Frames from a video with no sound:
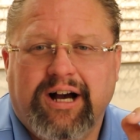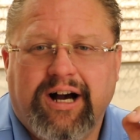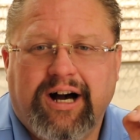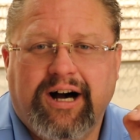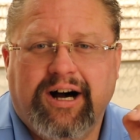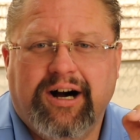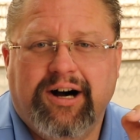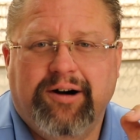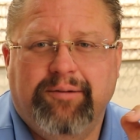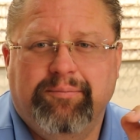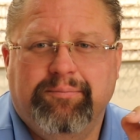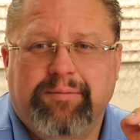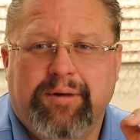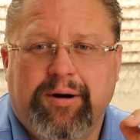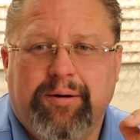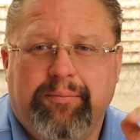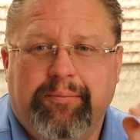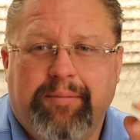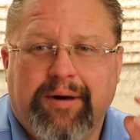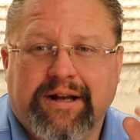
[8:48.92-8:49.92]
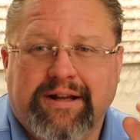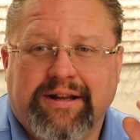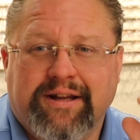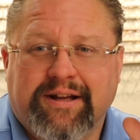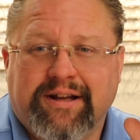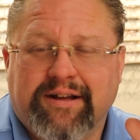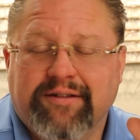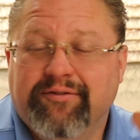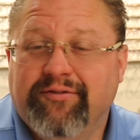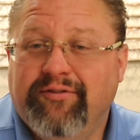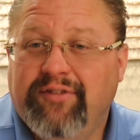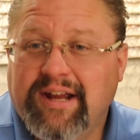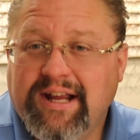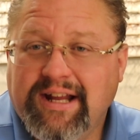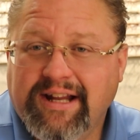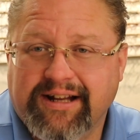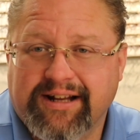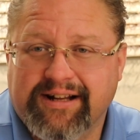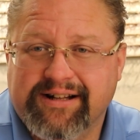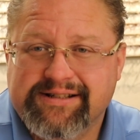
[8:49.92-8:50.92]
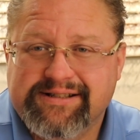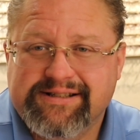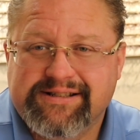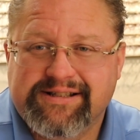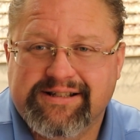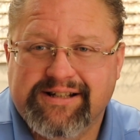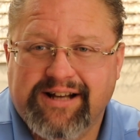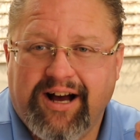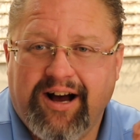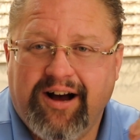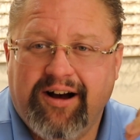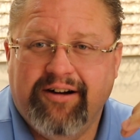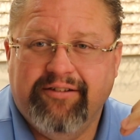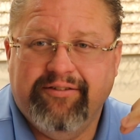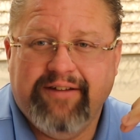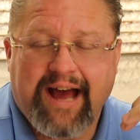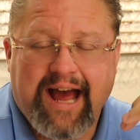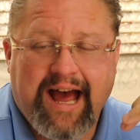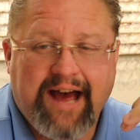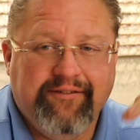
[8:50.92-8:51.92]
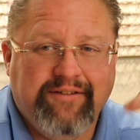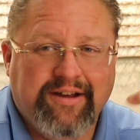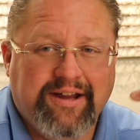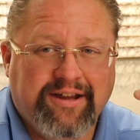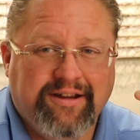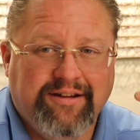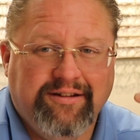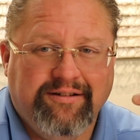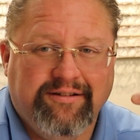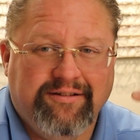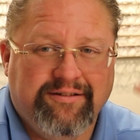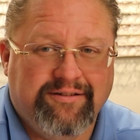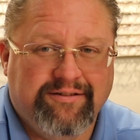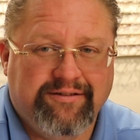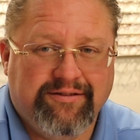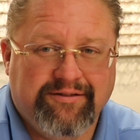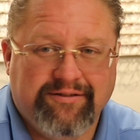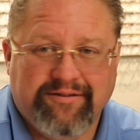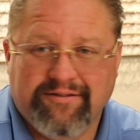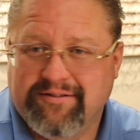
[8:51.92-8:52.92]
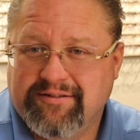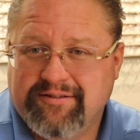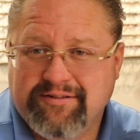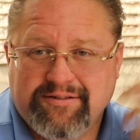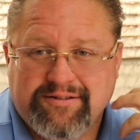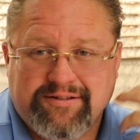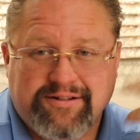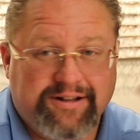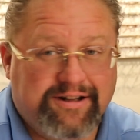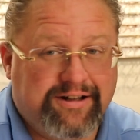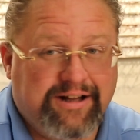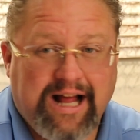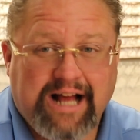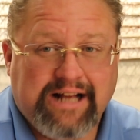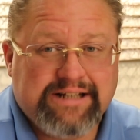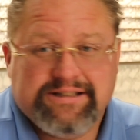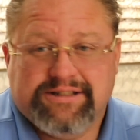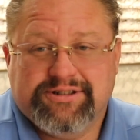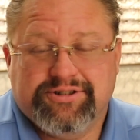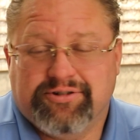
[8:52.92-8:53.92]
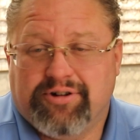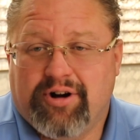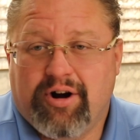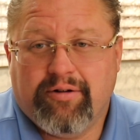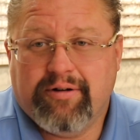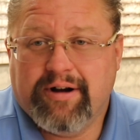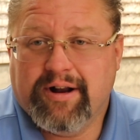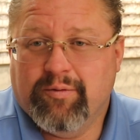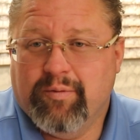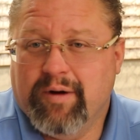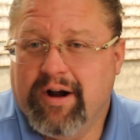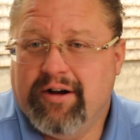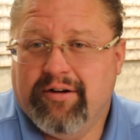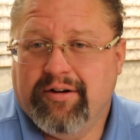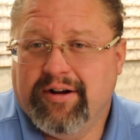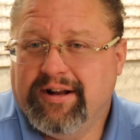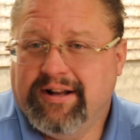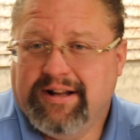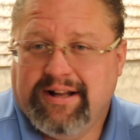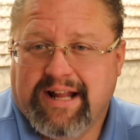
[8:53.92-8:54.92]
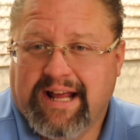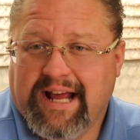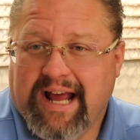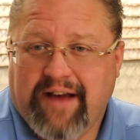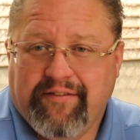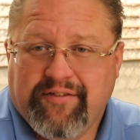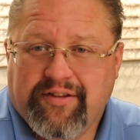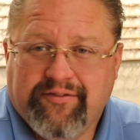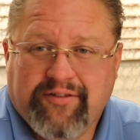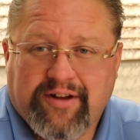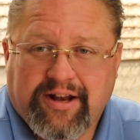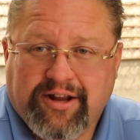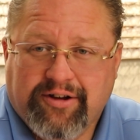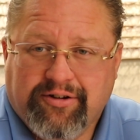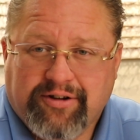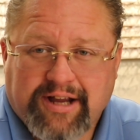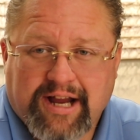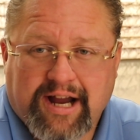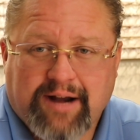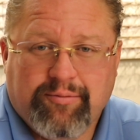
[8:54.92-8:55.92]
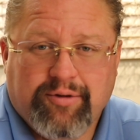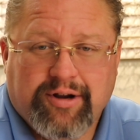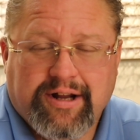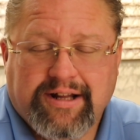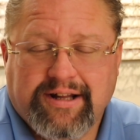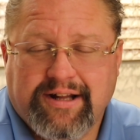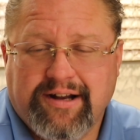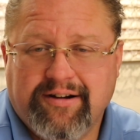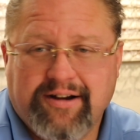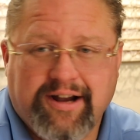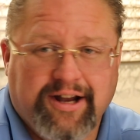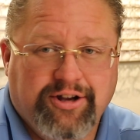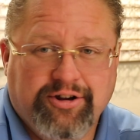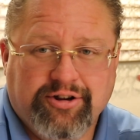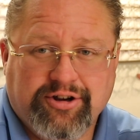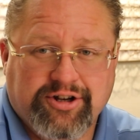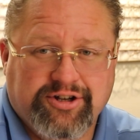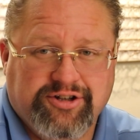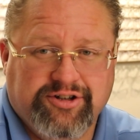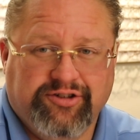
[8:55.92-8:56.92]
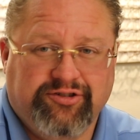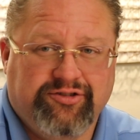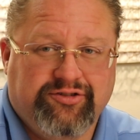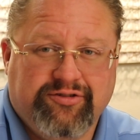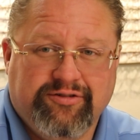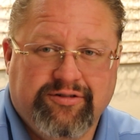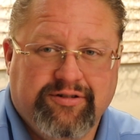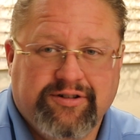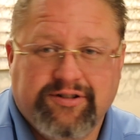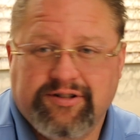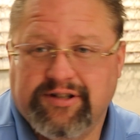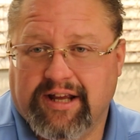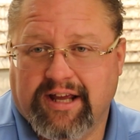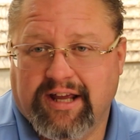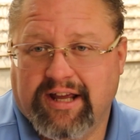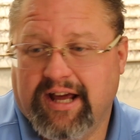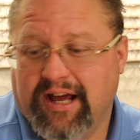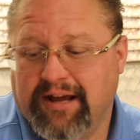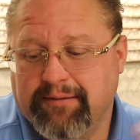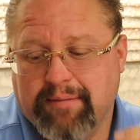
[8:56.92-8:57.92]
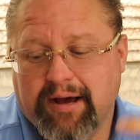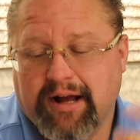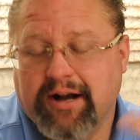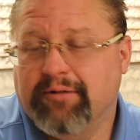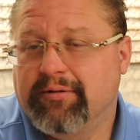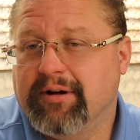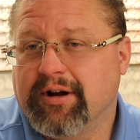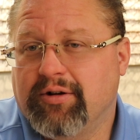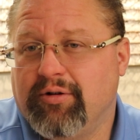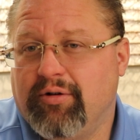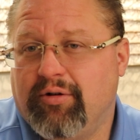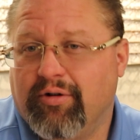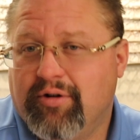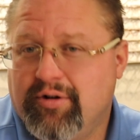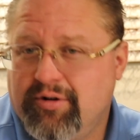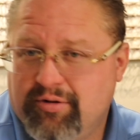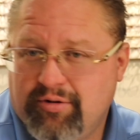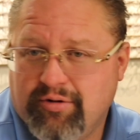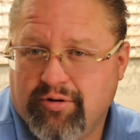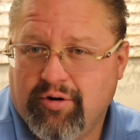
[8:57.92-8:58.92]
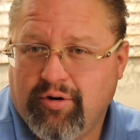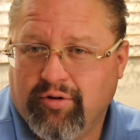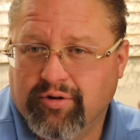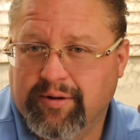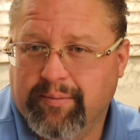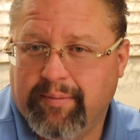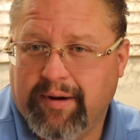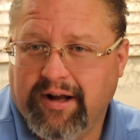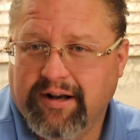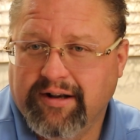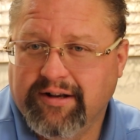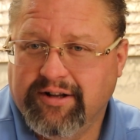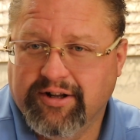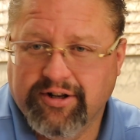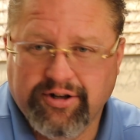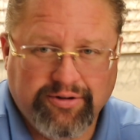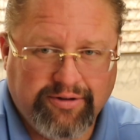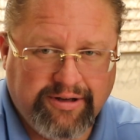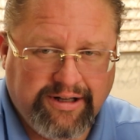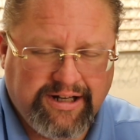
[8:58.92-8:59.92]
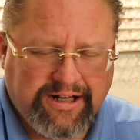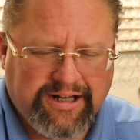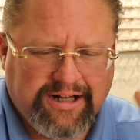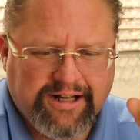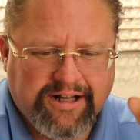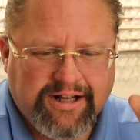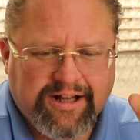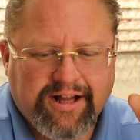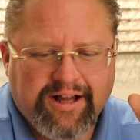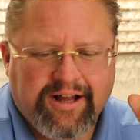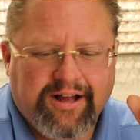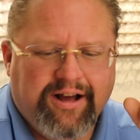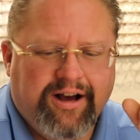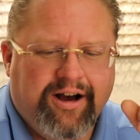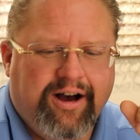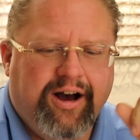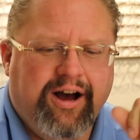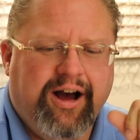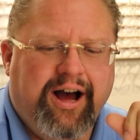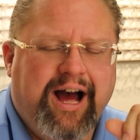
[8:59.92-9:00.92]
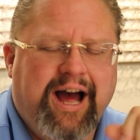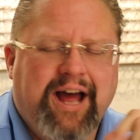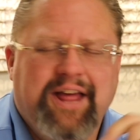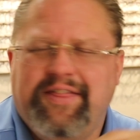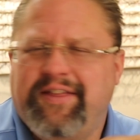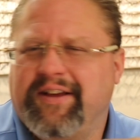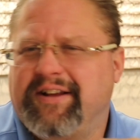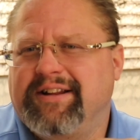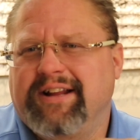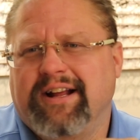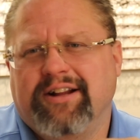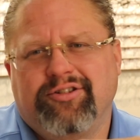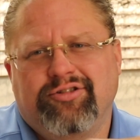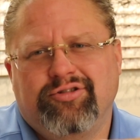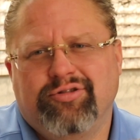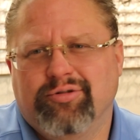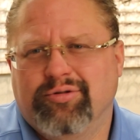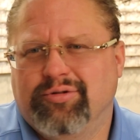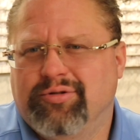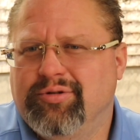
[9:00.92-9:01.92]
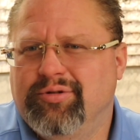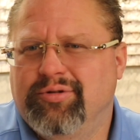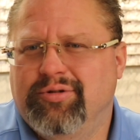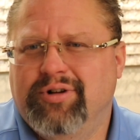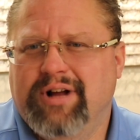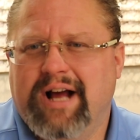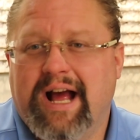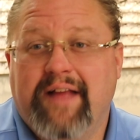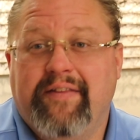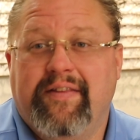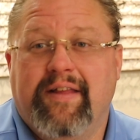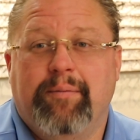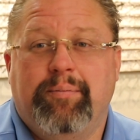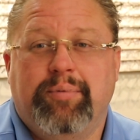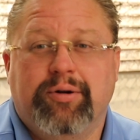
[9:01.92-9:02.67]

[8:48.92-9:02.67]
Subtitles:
But the convenience of having the glasses you're already wearing, they have the video camera in there, and you can just say, hey, Meta, record, or hold the button to do it. I think that's so cool. And the